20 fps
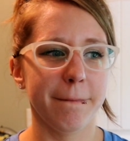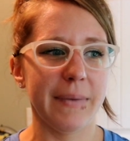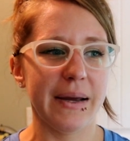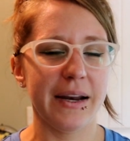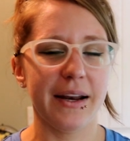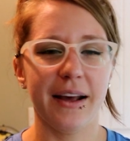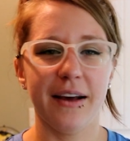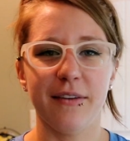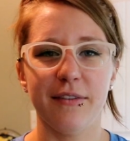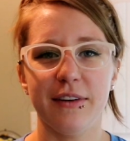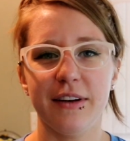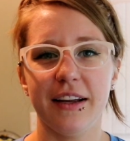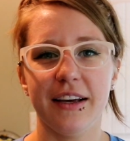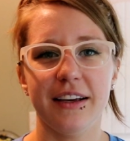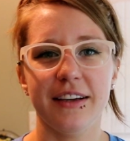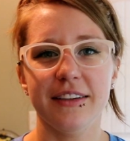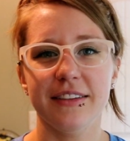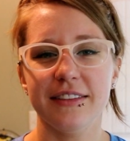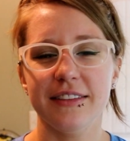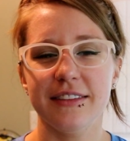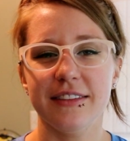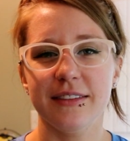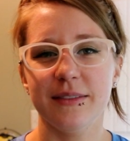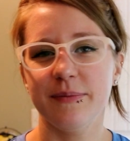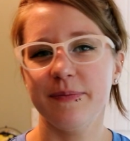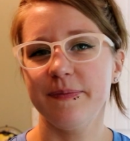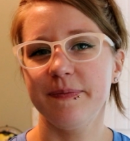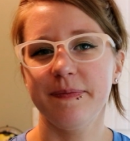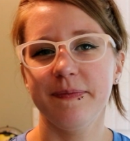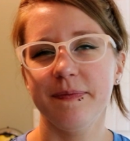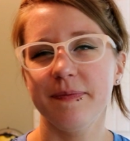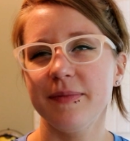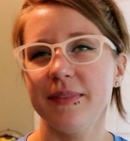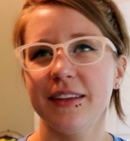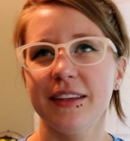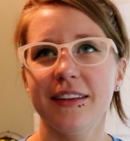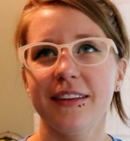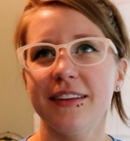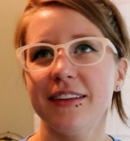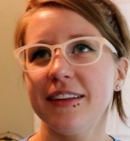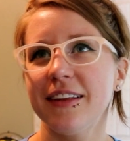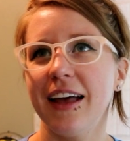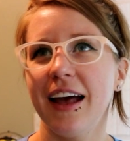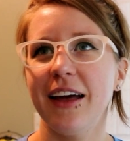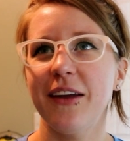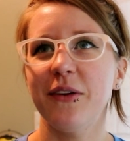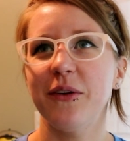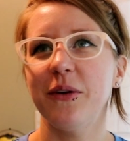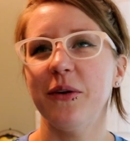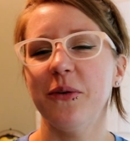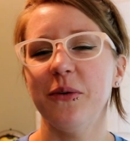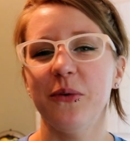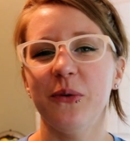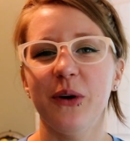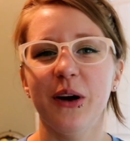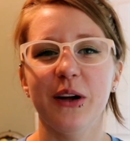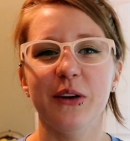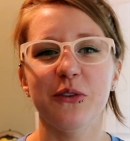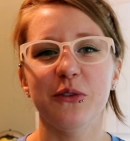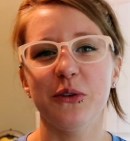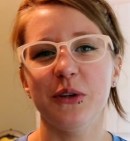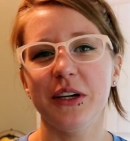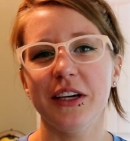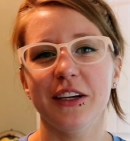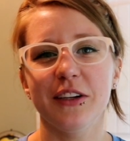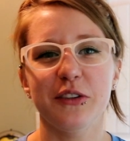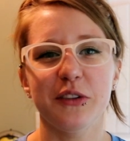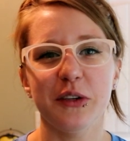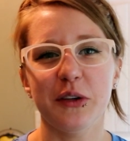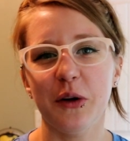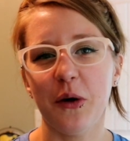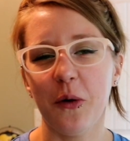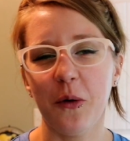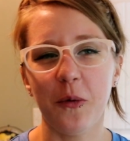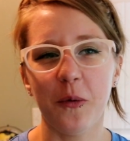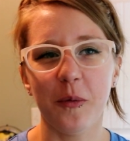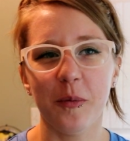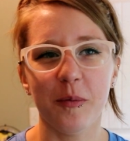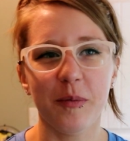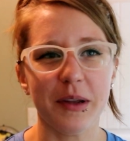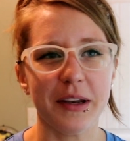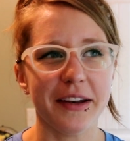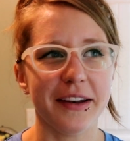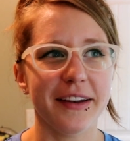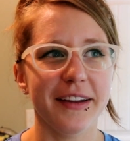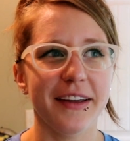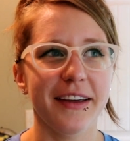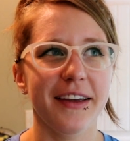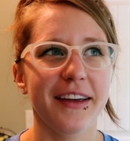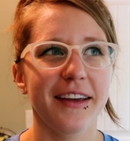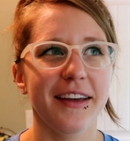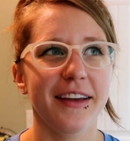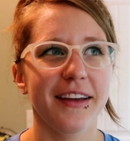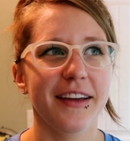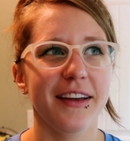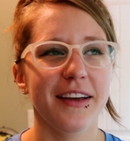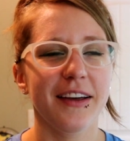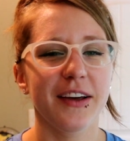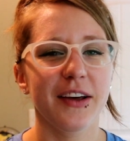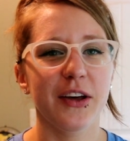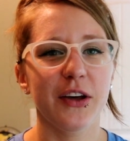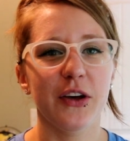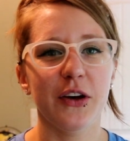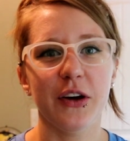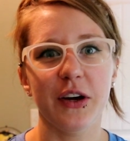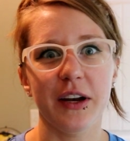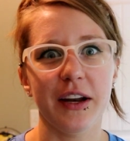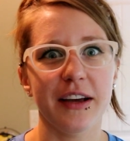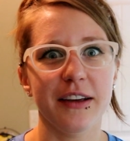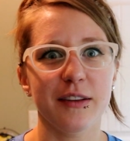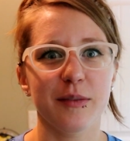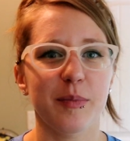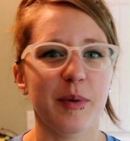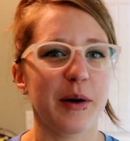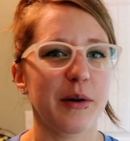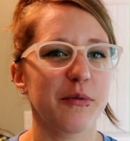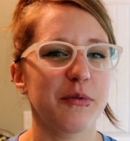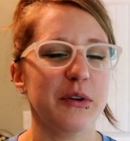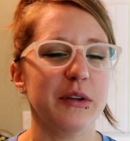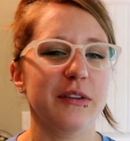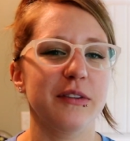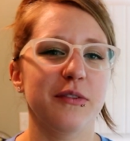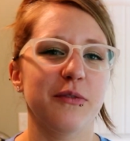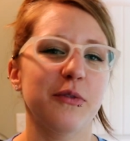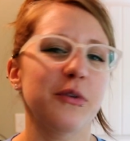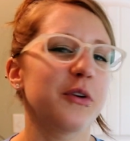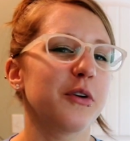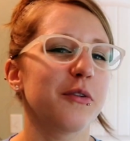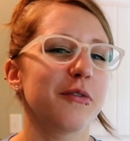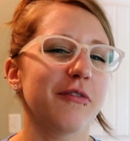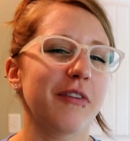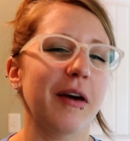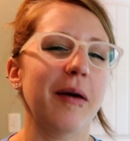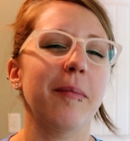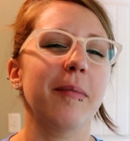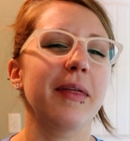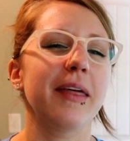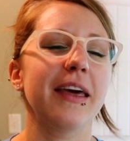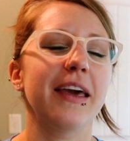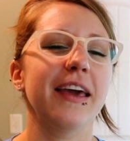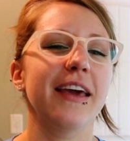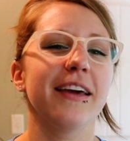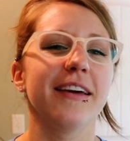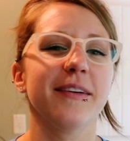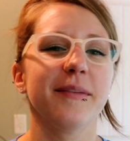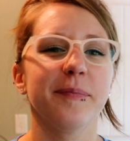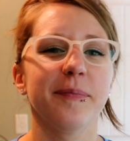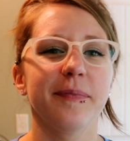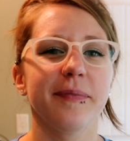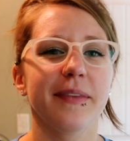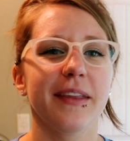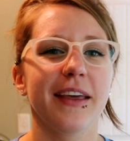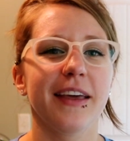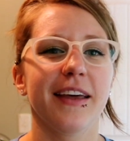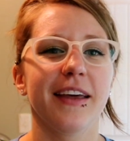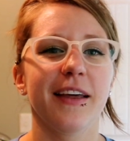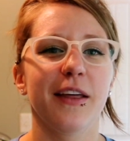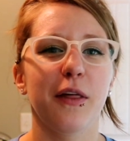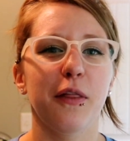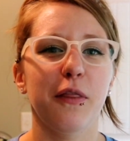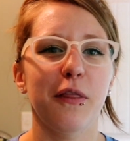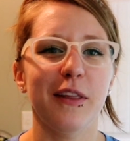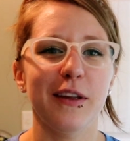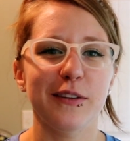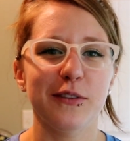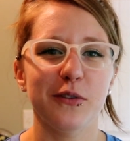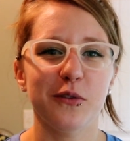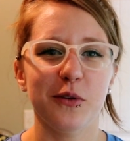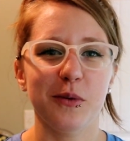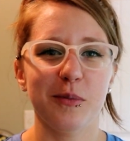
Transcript: might have a nice, I don't know, country kitchen home and cook a nice breakfast for her family, thick